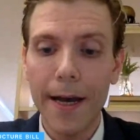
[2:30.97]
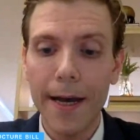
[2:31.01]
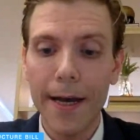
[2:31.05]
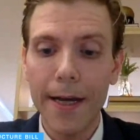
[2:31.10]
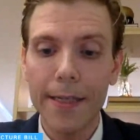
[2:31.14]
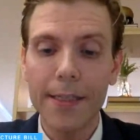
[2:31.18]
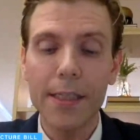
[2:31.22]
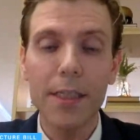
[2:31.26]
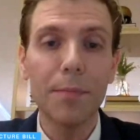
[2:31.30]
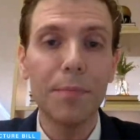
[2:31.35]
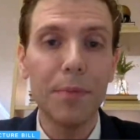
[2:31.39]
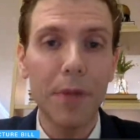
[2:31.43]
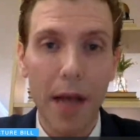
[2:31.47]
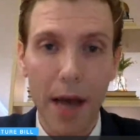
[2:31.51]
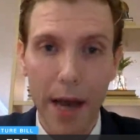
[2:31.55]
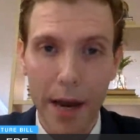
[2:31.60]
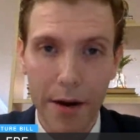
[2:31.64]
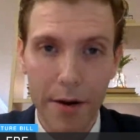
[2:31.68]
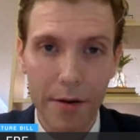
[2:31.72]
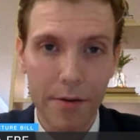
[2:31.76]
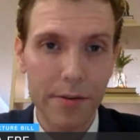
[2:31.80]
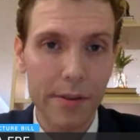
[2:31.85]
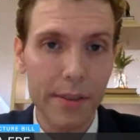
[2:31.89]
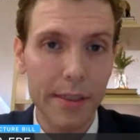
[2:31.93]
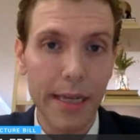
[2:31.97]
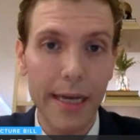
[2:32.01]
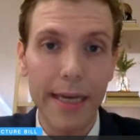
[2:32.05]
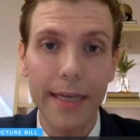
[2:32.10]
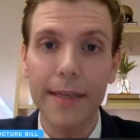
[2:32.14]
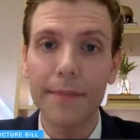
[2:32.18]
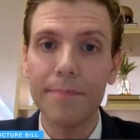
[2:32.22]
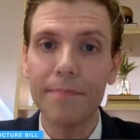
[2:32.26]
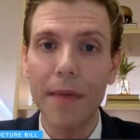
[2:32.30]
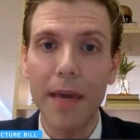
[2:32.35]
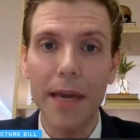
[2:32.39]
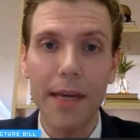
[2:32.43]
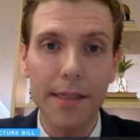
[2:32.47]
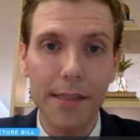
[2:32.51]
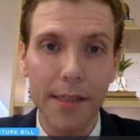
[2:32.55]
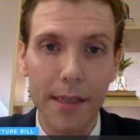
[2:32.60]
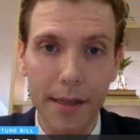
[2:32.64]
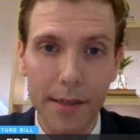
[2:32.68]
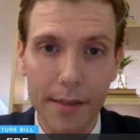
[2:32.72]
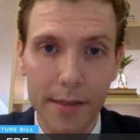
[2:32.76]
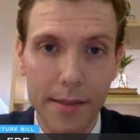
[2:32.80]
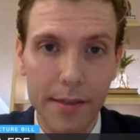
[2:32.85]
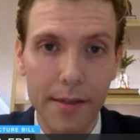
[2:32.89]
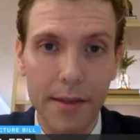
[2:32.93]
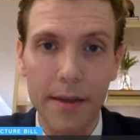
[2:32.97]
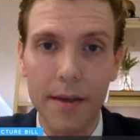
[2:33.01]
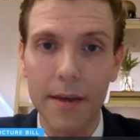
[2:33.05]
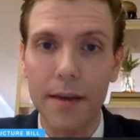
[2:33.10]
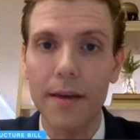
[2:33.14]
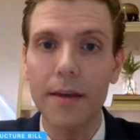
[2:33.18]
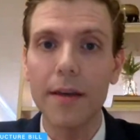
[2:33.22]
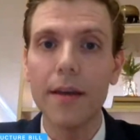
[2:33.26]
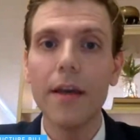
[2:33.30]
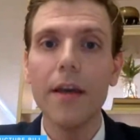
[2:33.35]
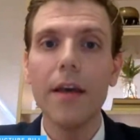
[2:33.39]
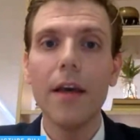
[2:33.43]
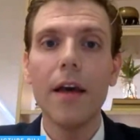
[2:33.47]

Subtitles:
suppliers like AT&T,